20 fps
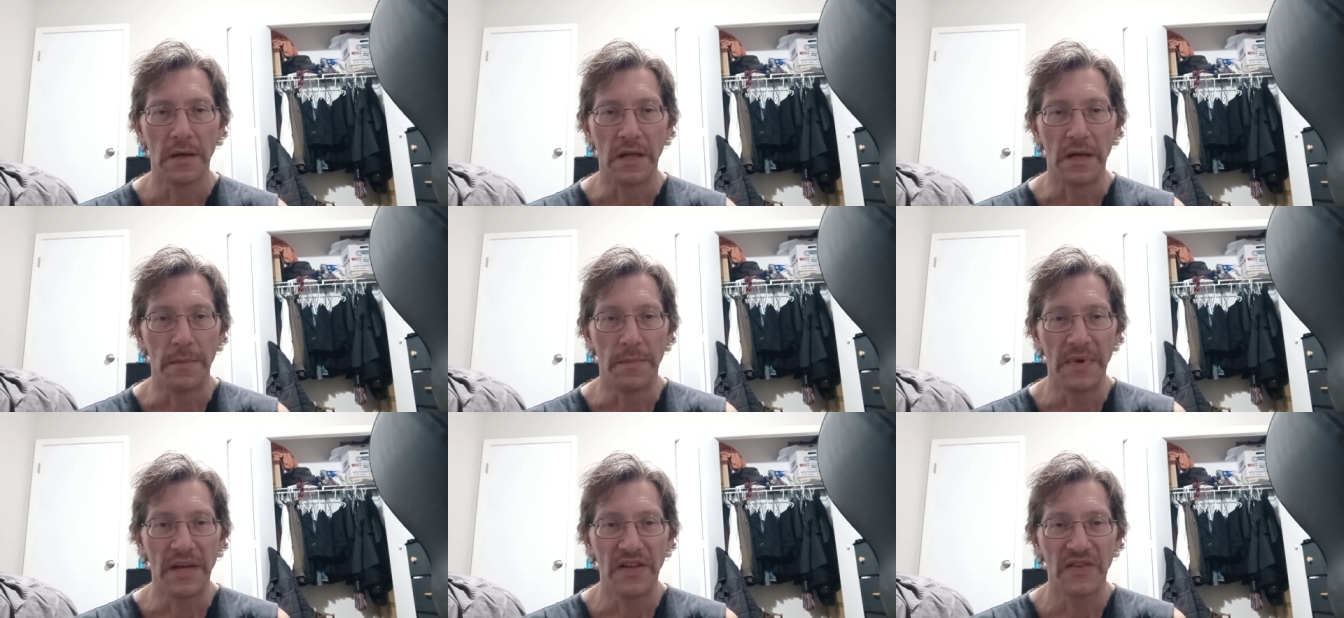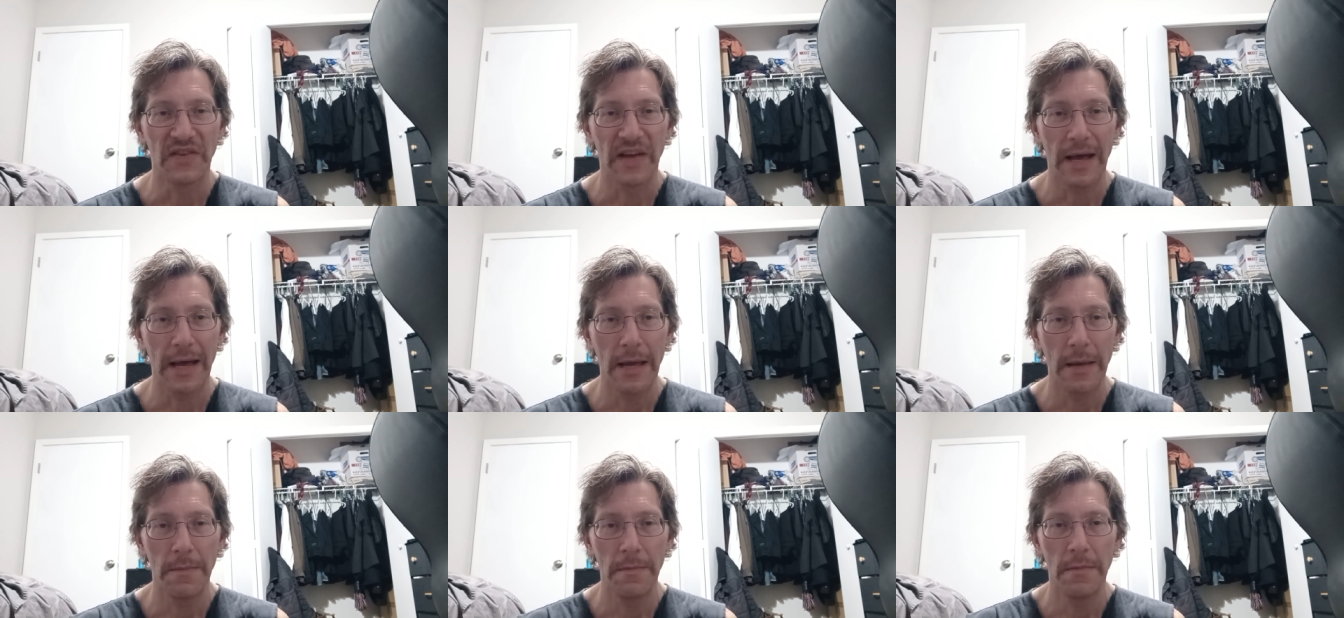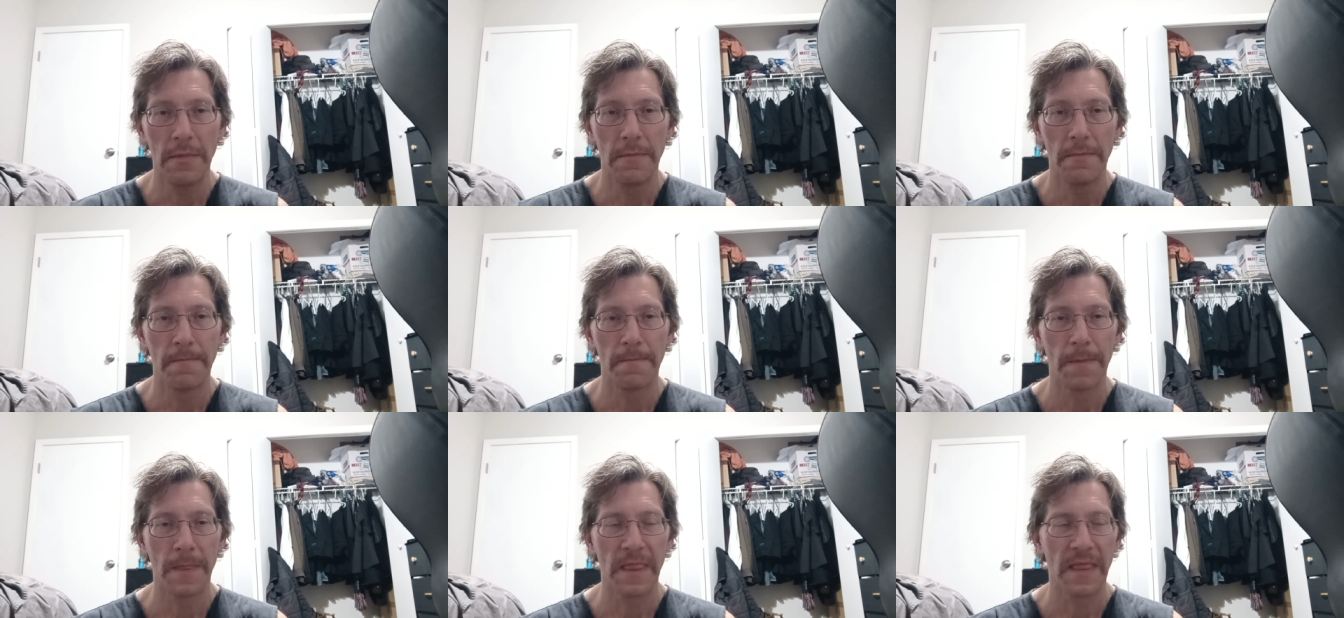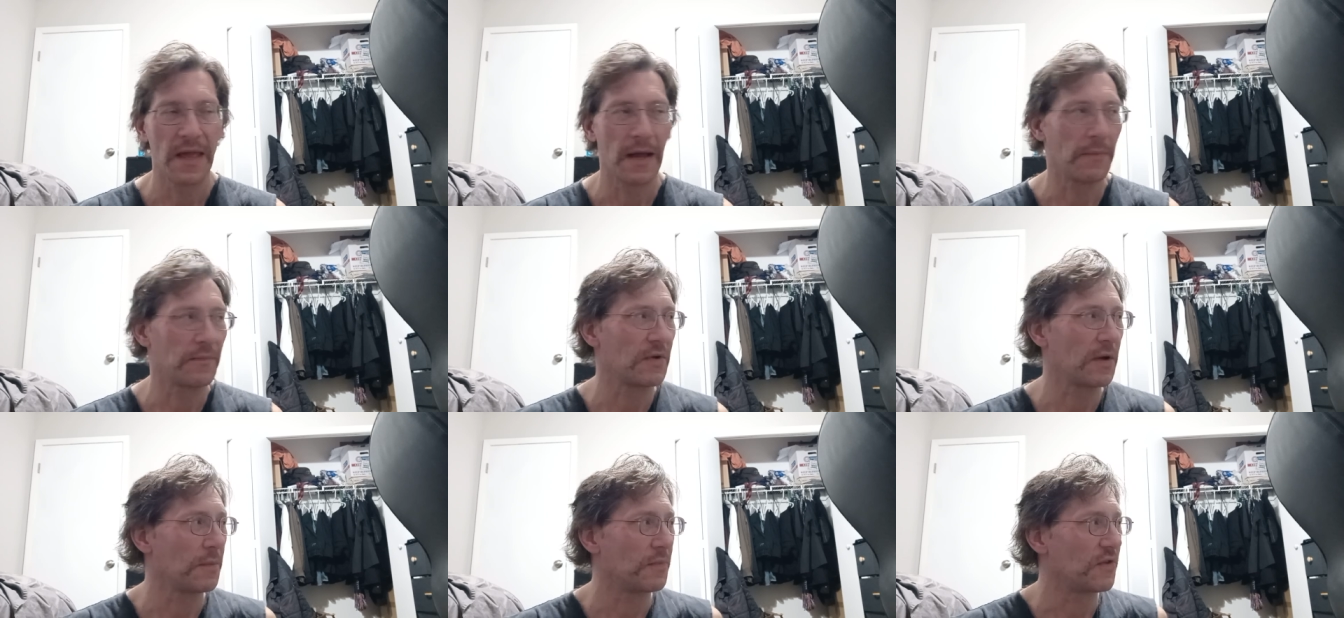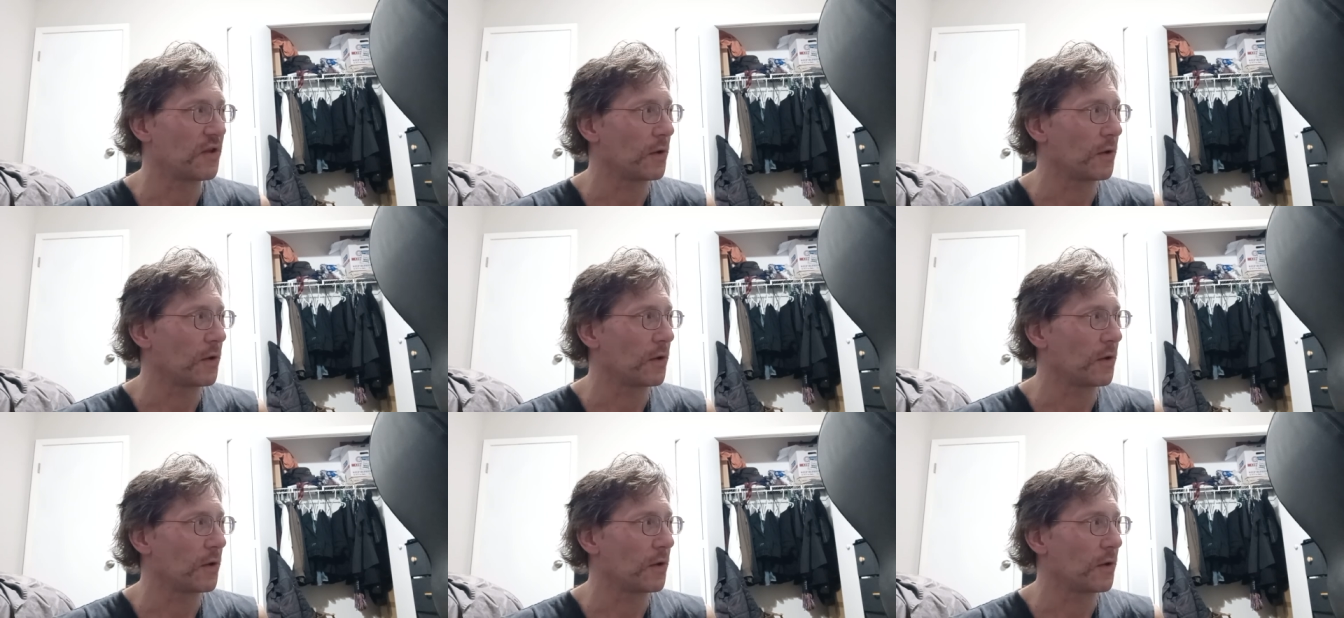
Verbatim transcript: In the meantime, after I'm